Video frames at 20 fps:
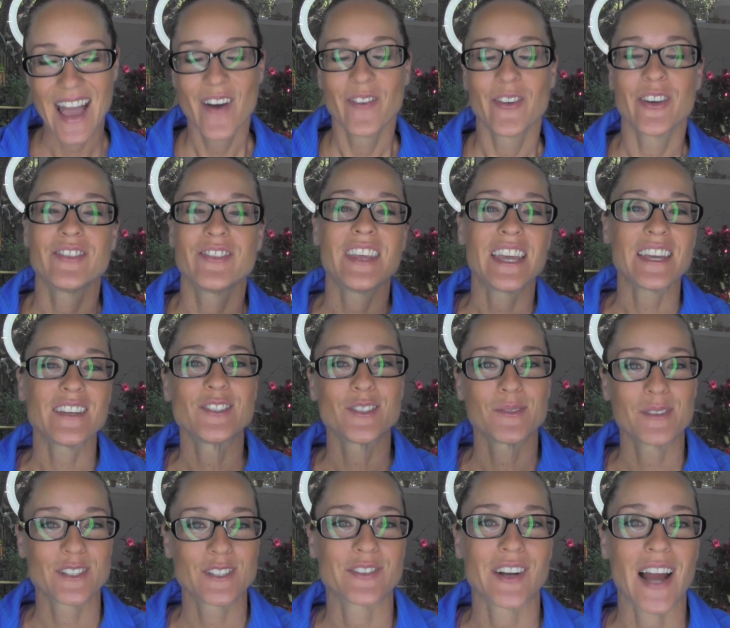Well, thanks so
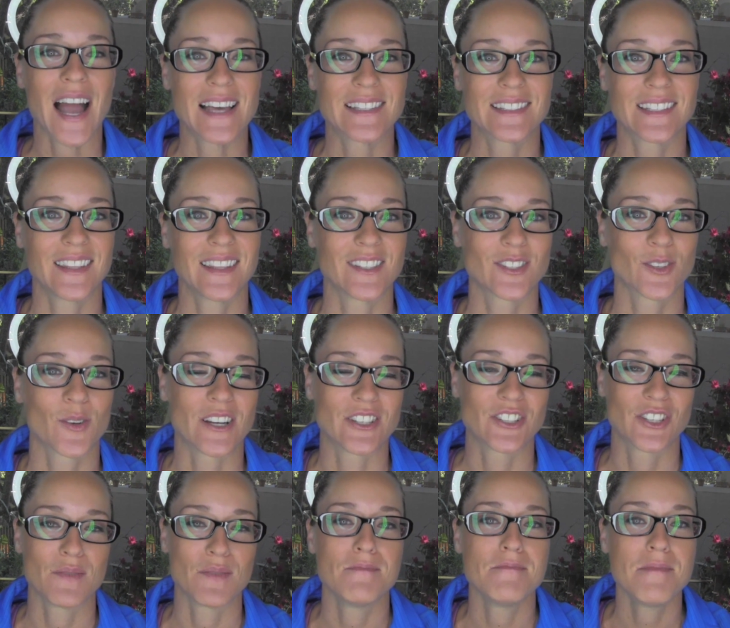much for asking this
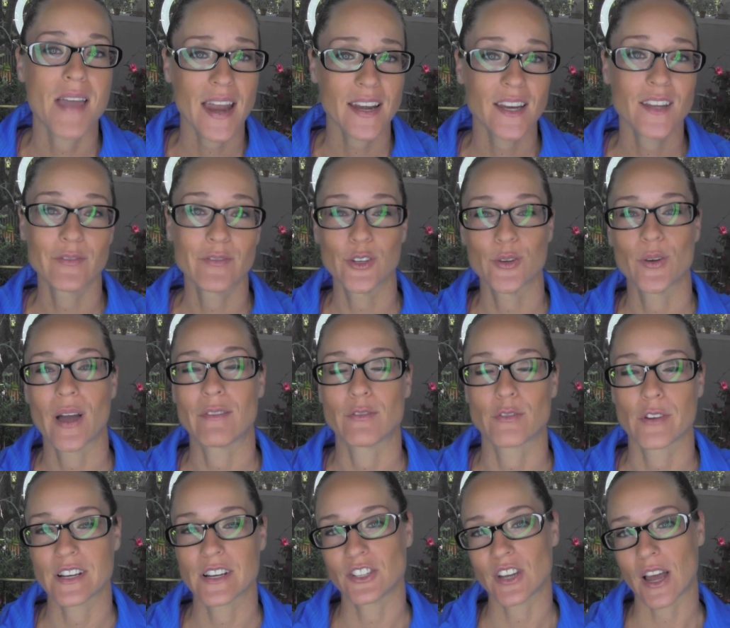question. Many of you have
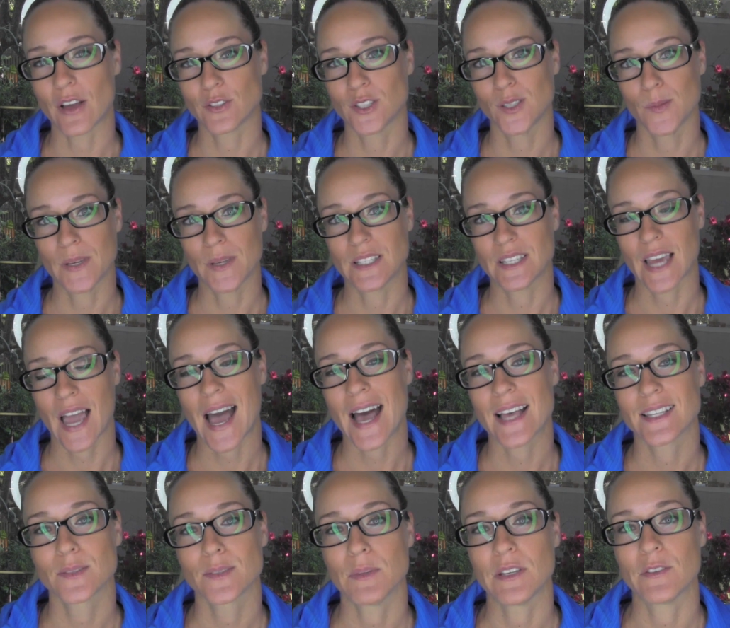reached out to me to
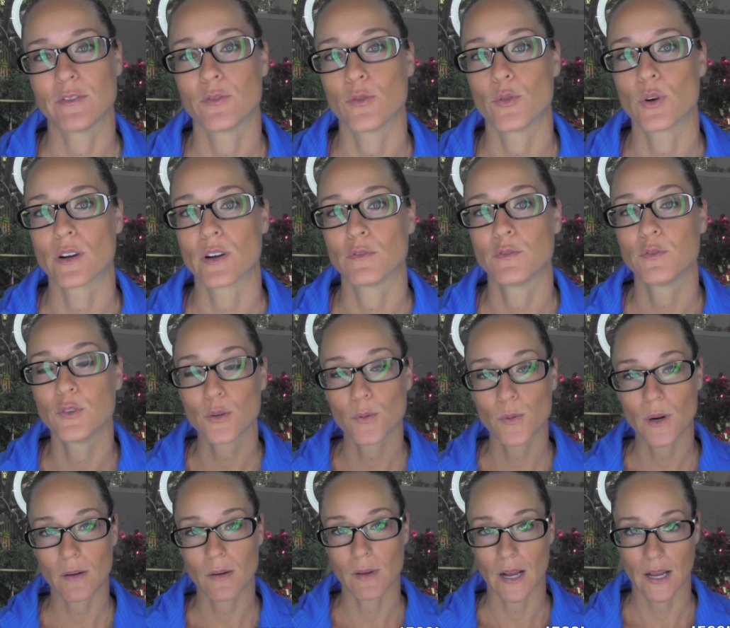ask me for
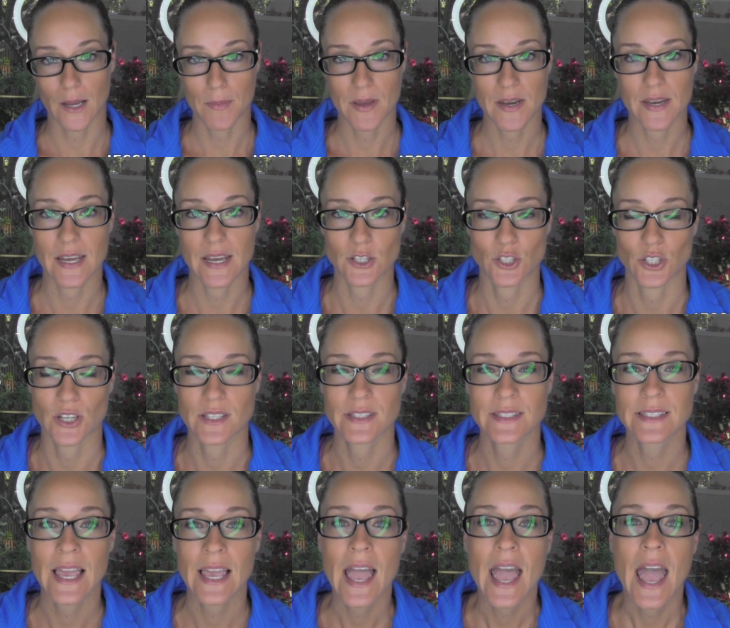footwear
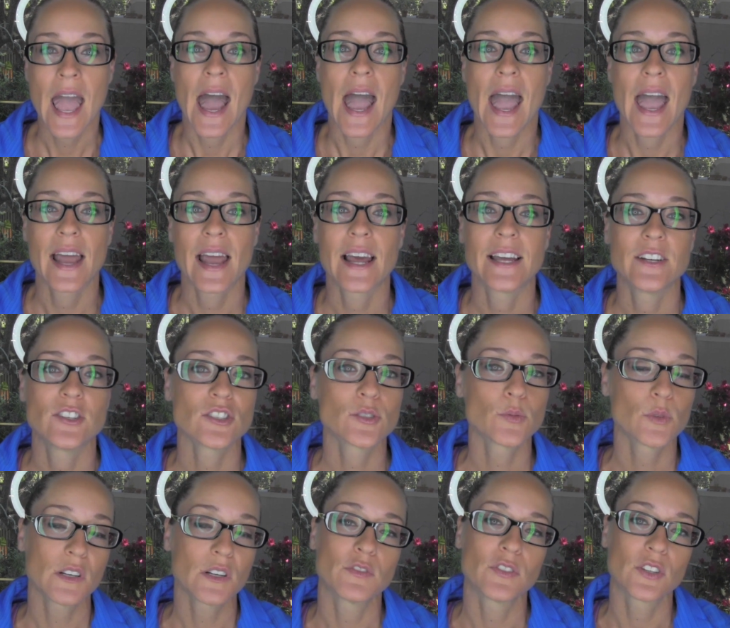recommendations. And I just
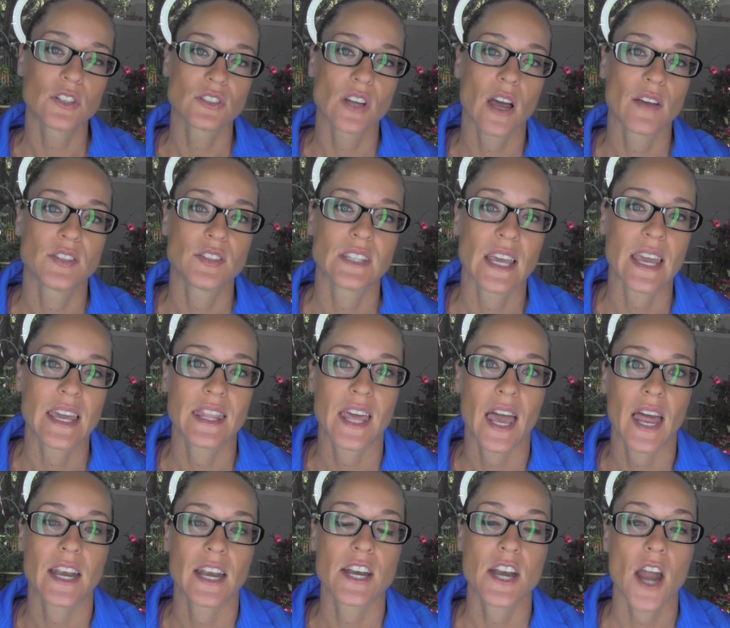want to first off say
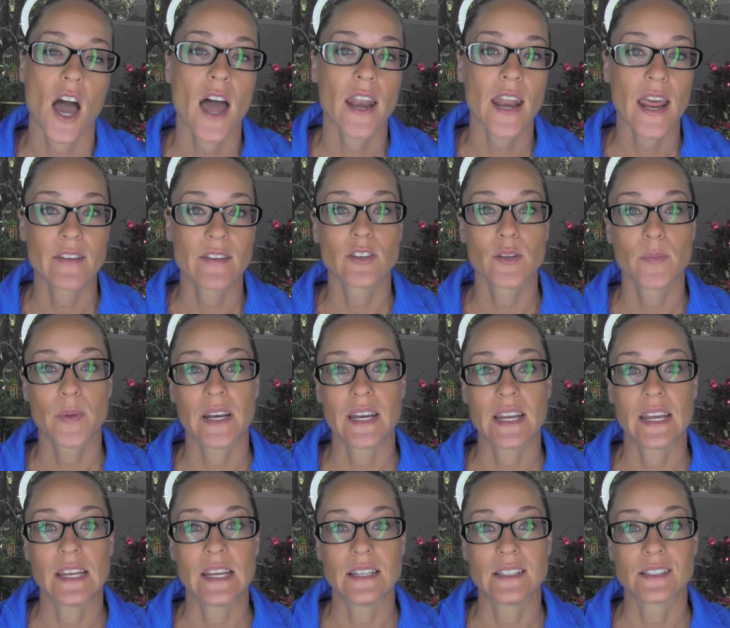that not
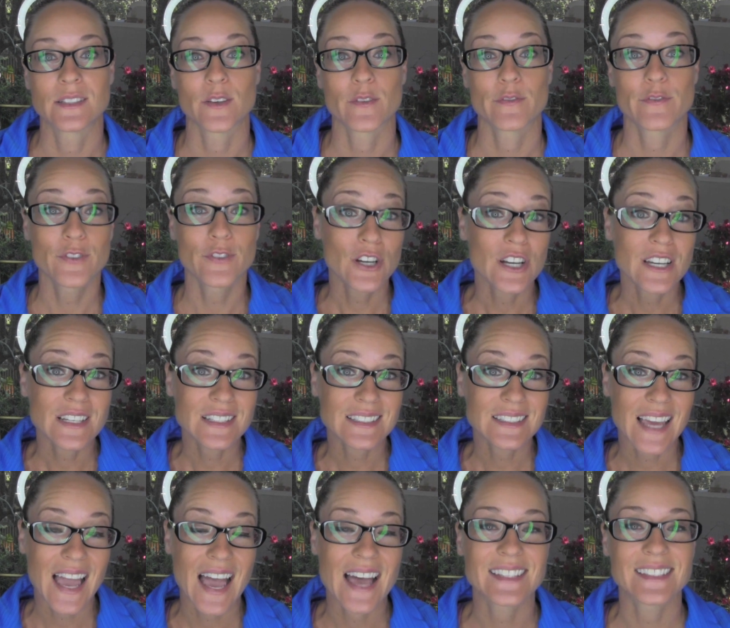everybody's foot
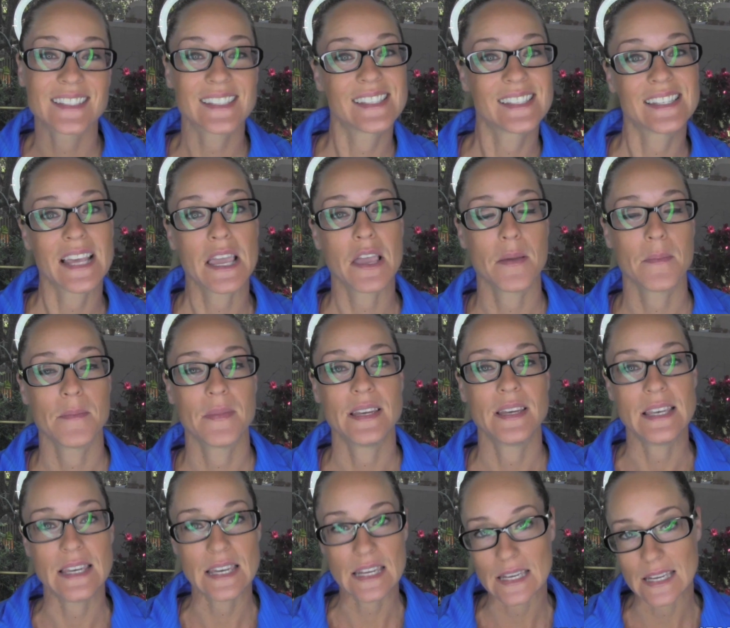has the same
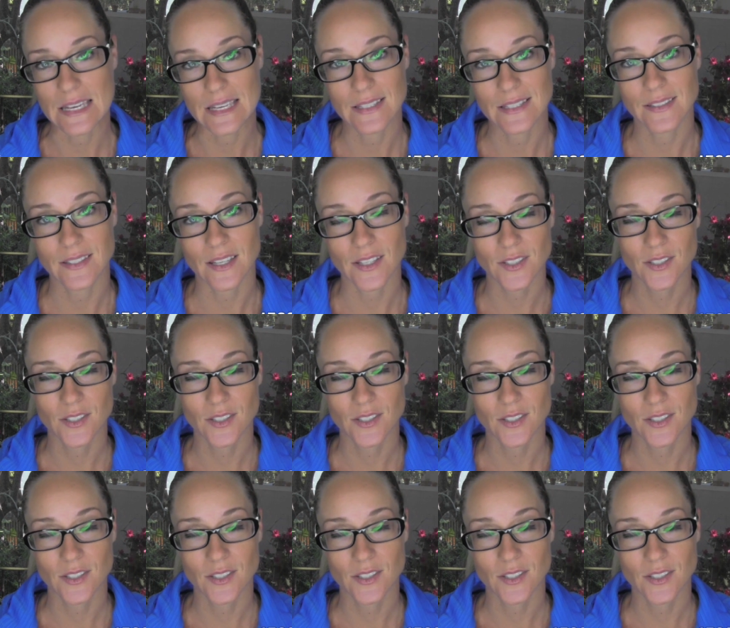needs.